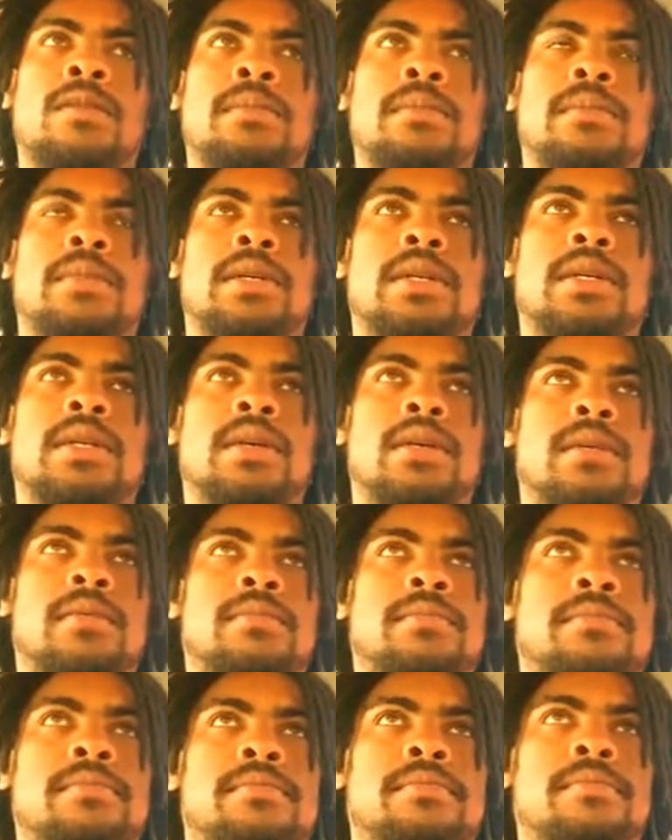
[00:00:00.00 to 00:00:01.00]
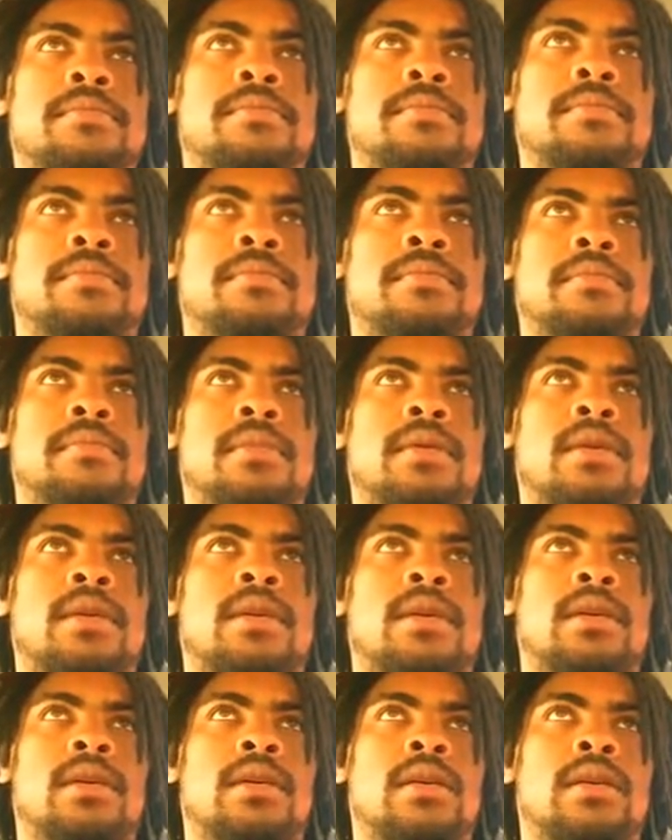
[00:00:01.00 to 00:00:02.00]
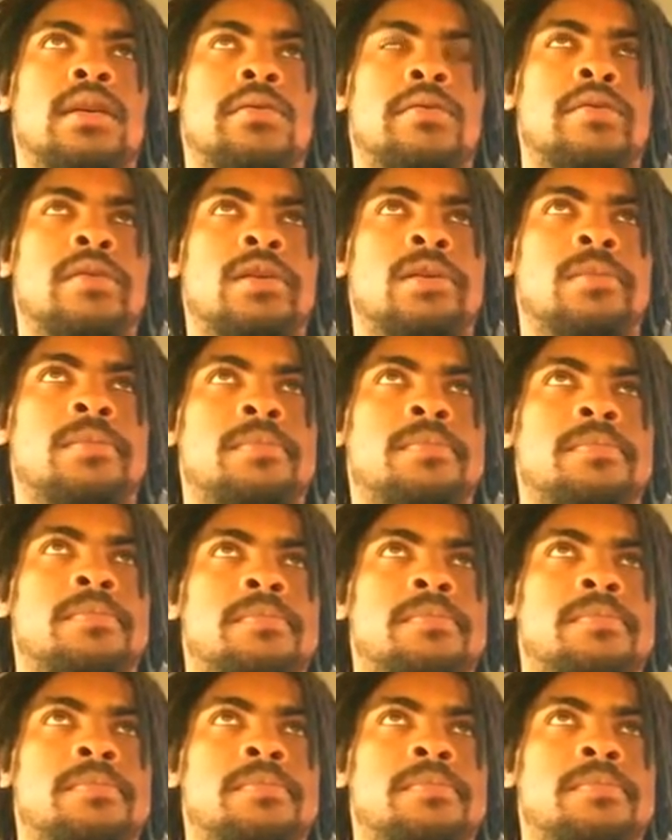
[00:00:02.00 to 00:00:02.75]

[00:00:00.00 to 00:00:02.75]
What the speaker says: But yeah, I mean,